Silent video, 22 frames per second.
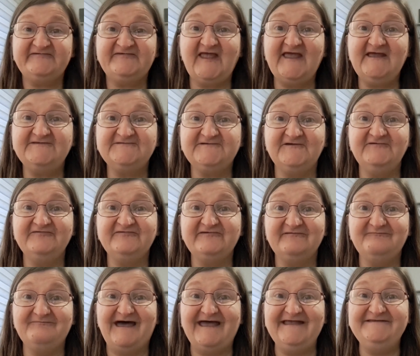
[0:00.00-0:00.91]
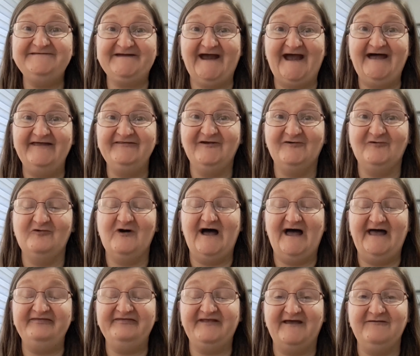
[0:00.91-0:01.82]
Stay tuned to my channel
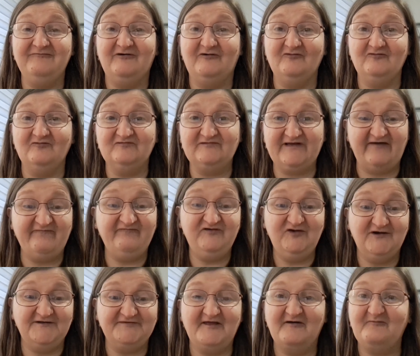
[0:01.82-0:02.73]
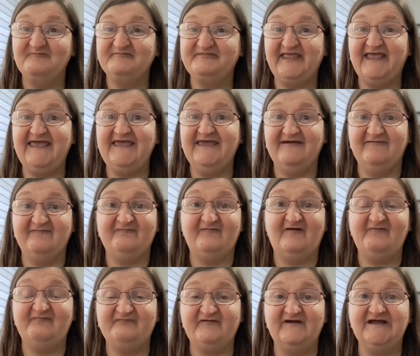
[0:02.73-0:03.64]
and I will give you an update if
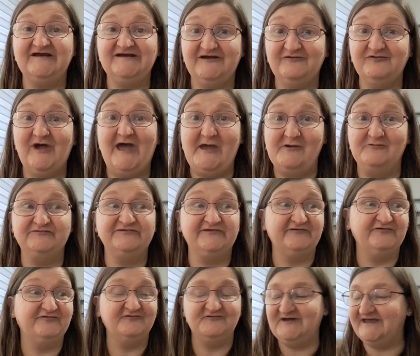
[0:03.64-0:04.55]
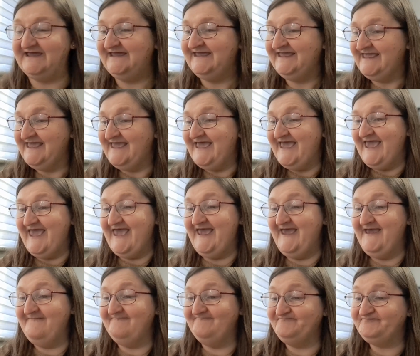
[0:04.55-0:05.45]
I figure out how to do it.
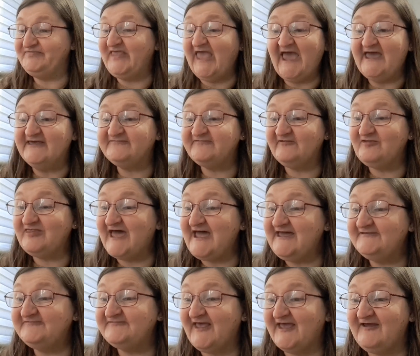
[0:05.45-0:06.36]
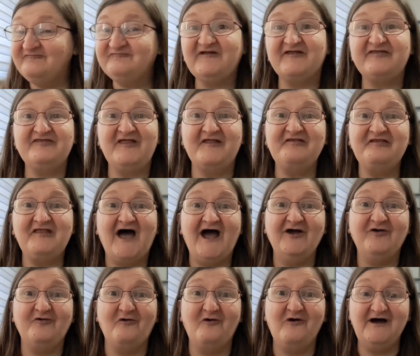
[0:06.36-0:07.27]
Um, yeah, so that is everything that
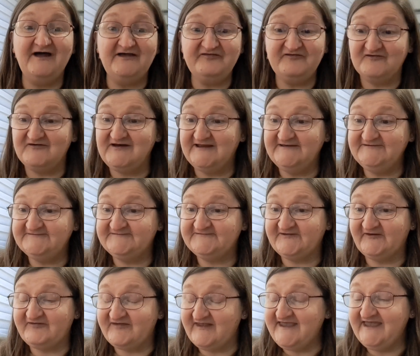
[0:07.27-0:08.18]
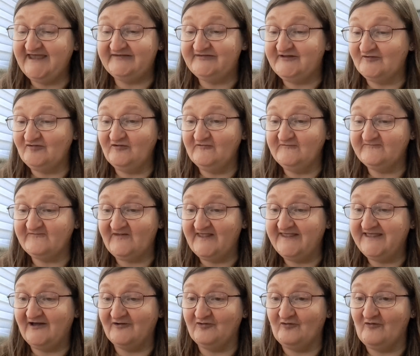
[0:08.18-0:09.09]
I got at the range today and it looks
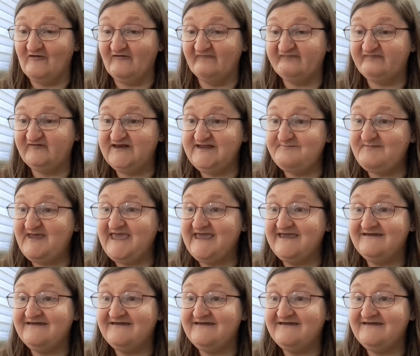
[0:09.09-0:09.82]
like I got a freebie